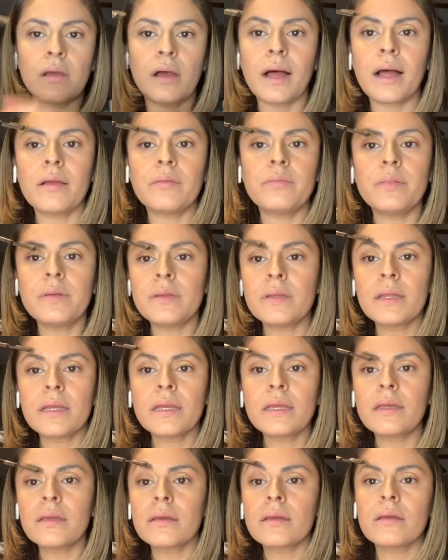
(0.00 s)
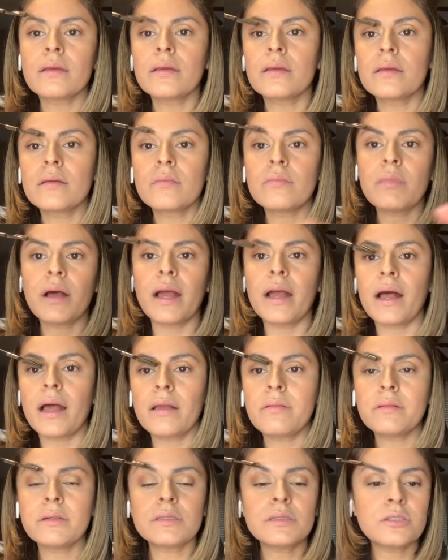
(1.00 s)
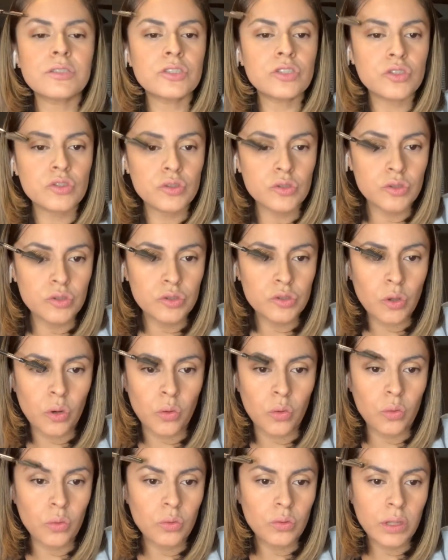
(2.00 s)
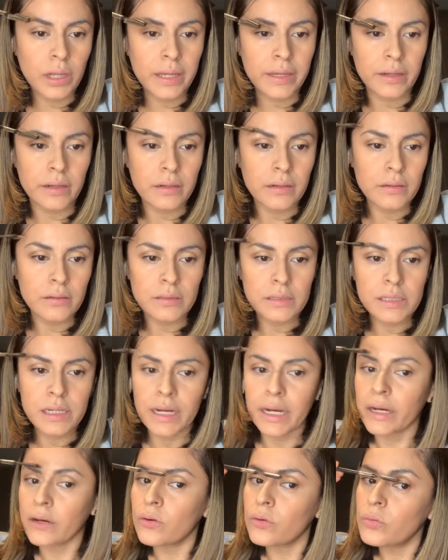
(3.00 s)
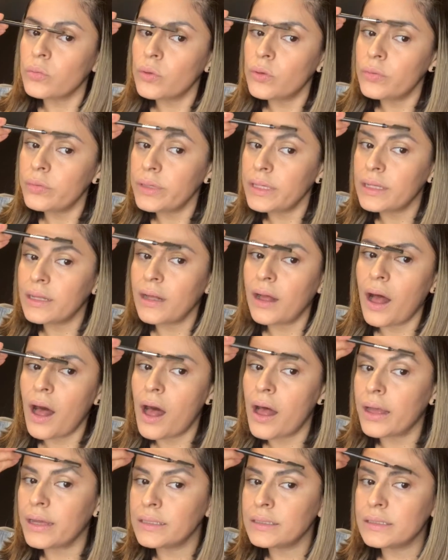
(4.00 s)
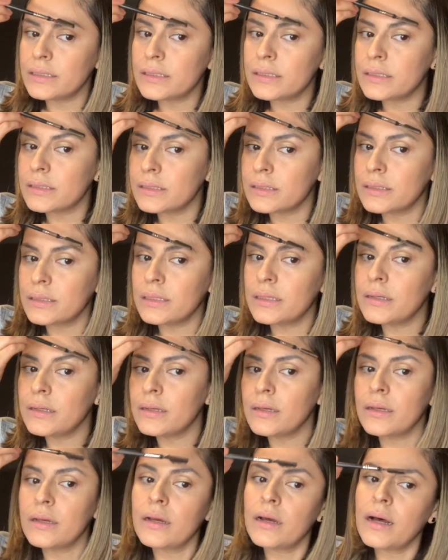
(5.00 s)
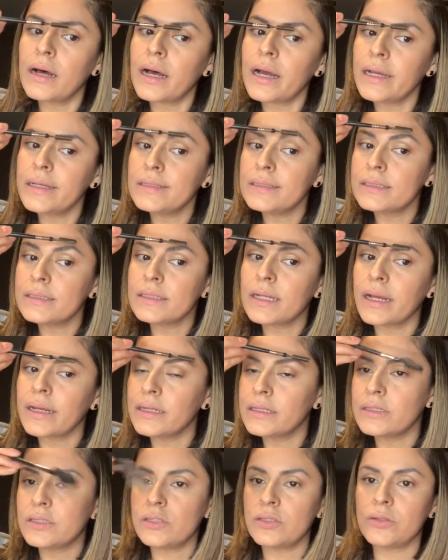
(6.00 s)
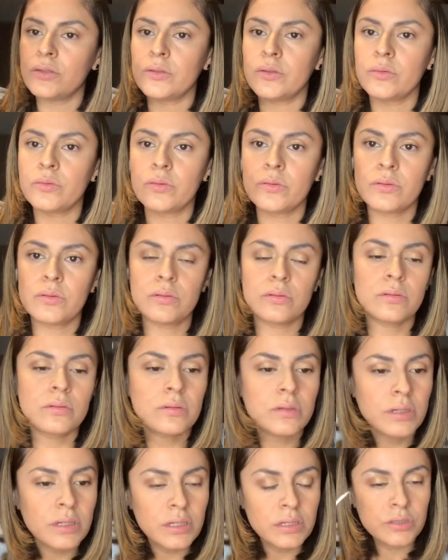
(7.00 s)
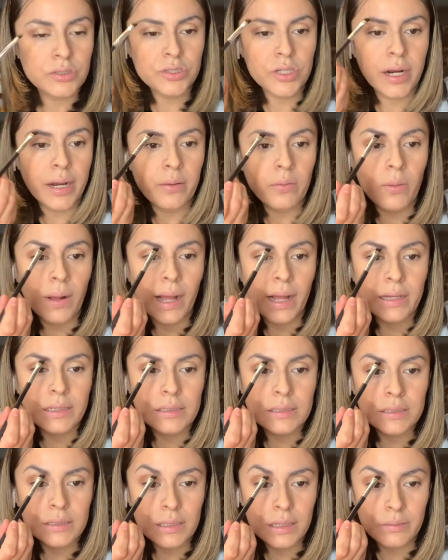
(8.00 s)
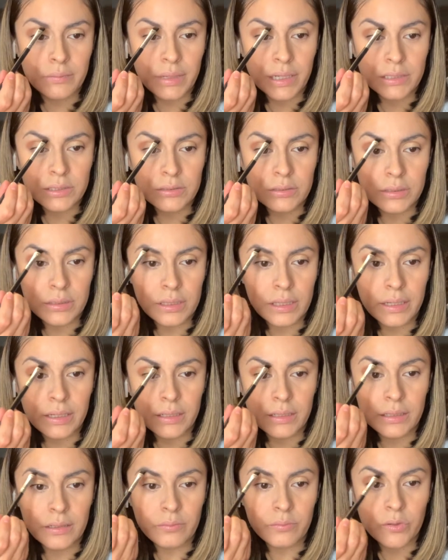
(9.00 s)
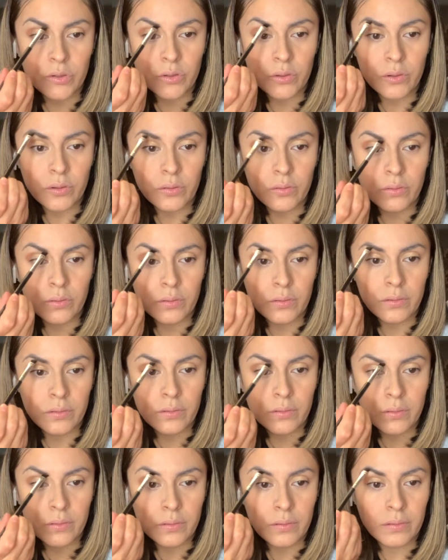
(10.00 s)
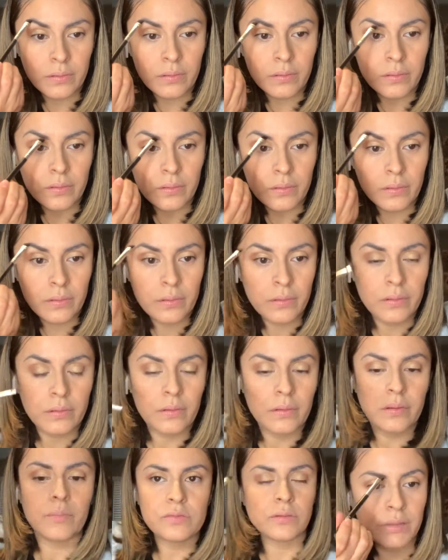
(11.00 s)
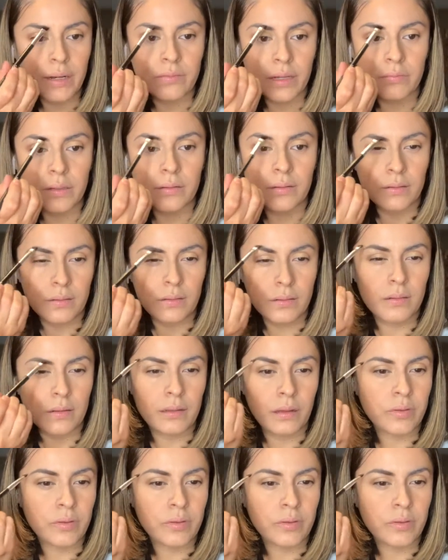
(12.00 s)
I messed my brows up, guys, over quarantine. I was like, yeah, let me wax my brows. I bought wax from Amazon. Don't get me wrong, I love it. I wax my pits, my upper lip. I'm Mexican, guys.